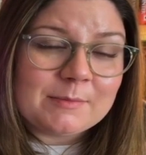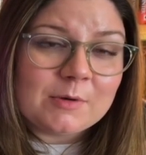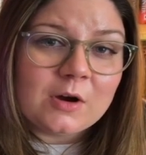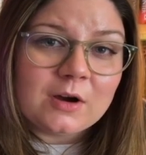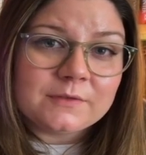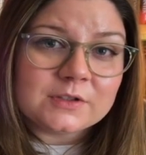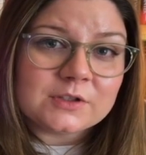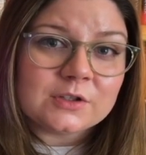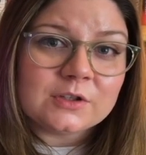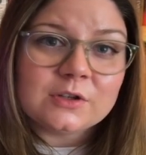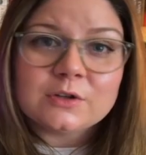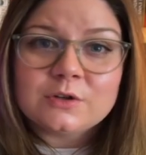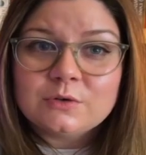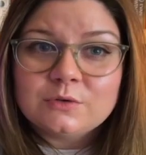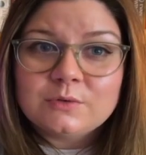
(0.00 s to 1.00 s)
officer
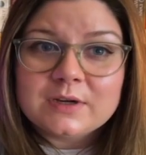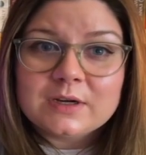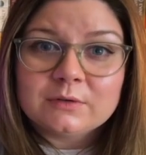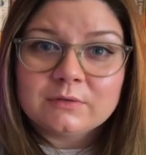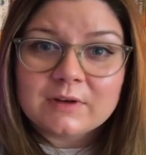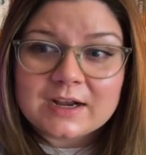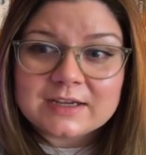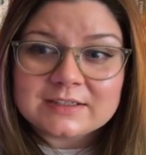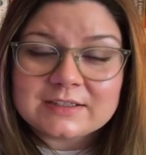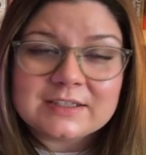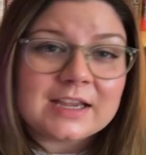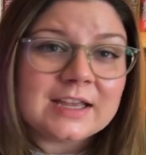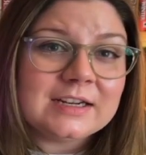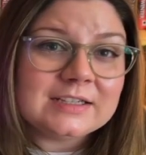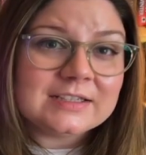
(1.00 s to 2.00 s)
who arrests
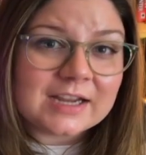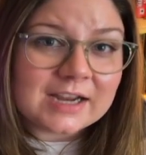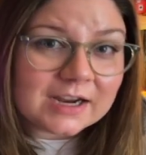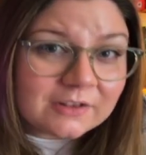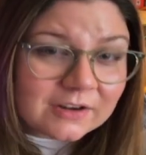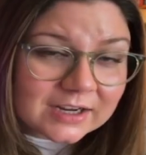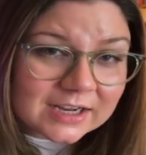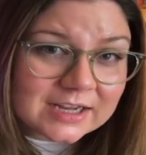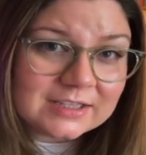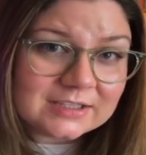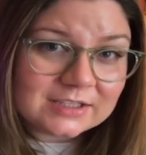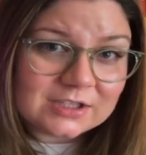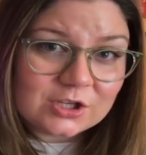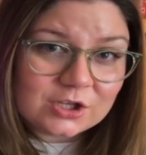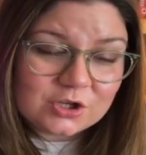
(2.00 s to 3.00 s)
and
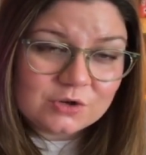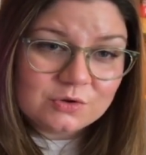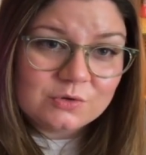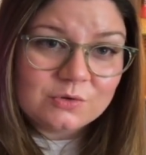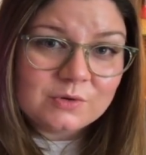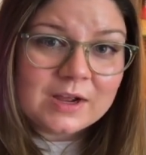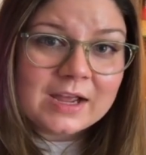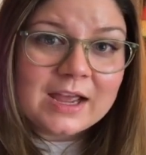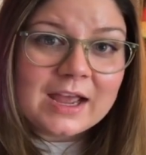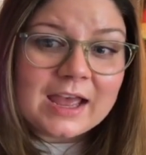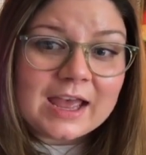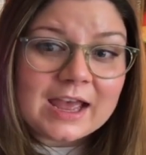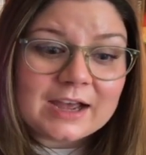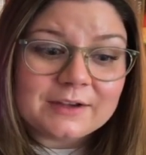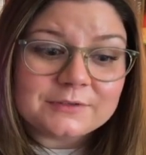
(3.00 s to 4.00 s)
interrogates Hugh
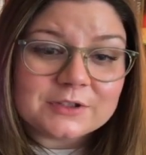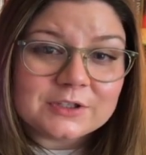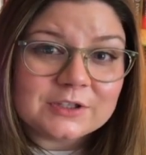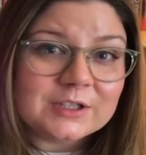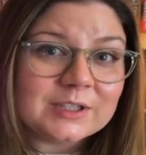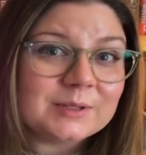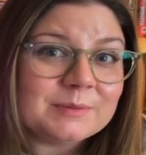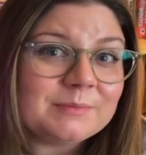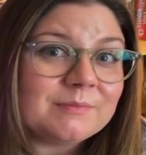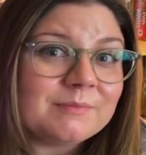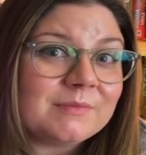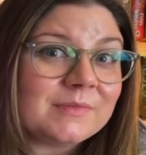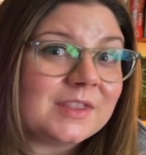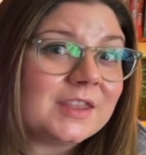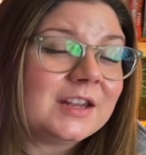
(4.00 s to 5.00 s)
after
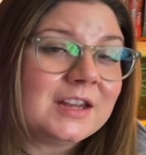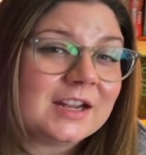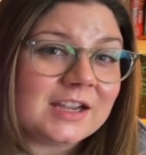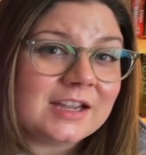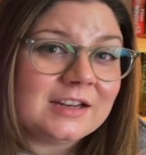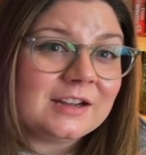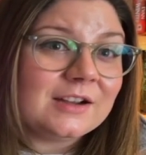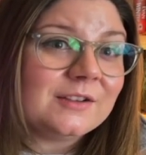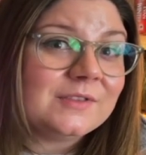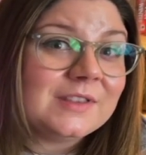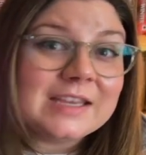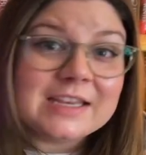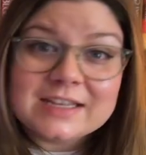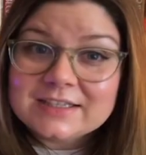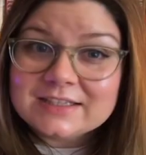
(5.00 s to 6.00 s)
the night of
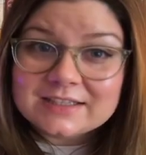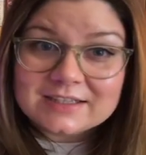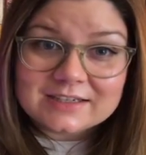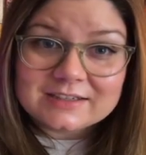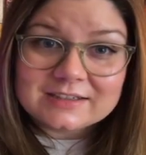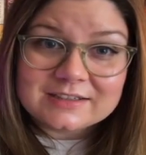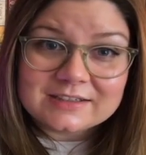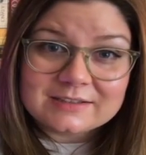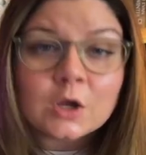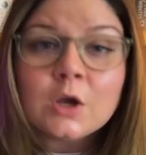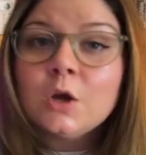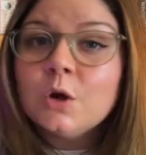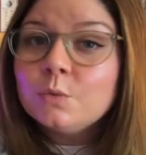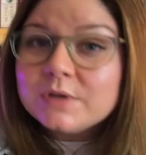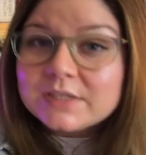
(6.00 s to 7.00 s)
the incident.
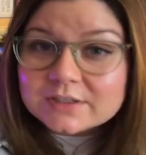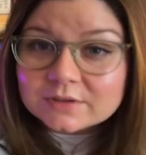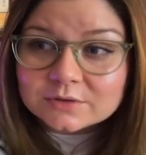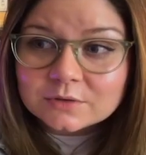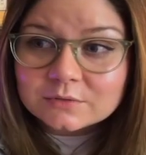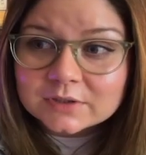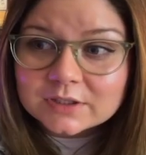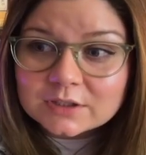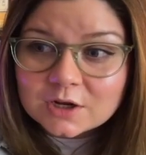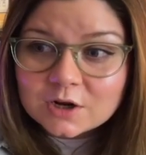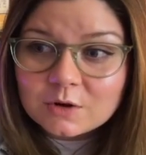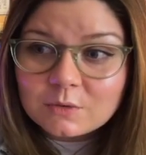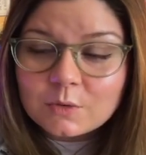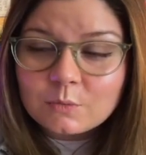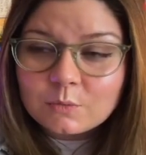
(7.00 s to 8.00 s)
We still don't really
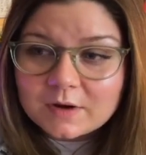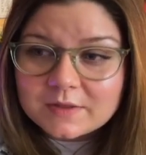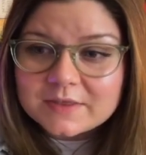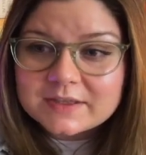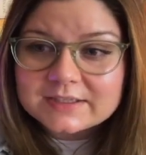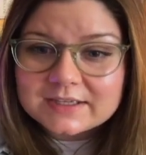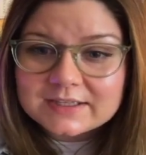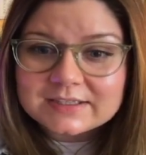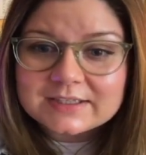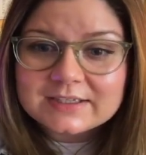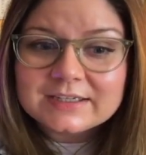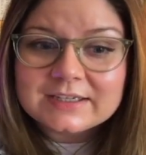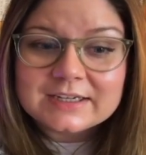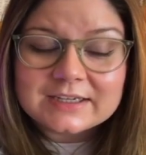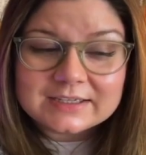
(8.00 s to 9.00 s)
know what this
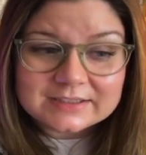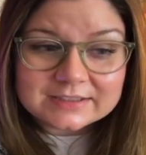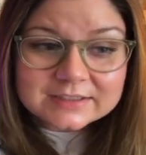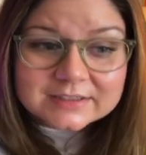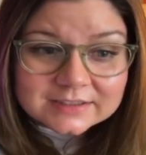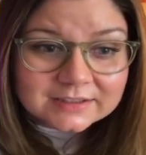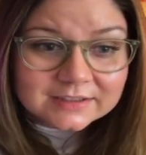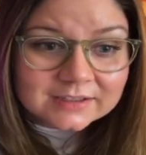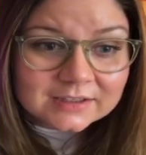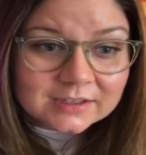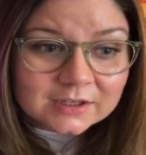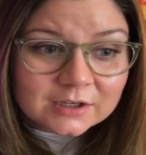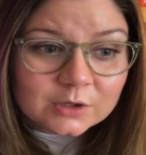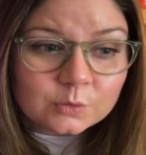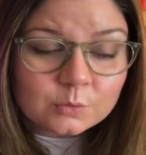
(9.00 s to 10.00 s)
incident is.
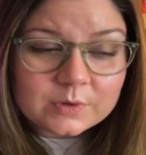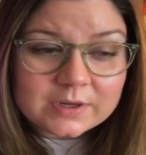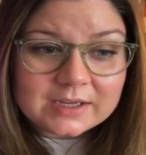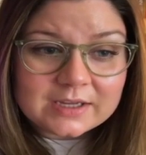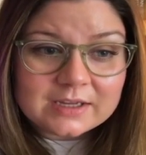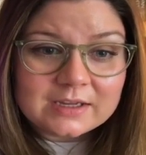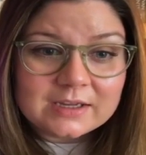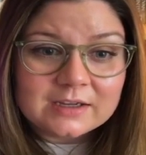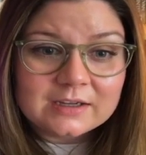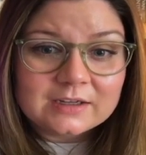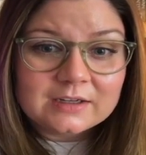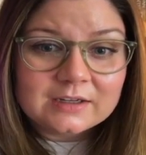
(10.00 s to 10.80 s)
We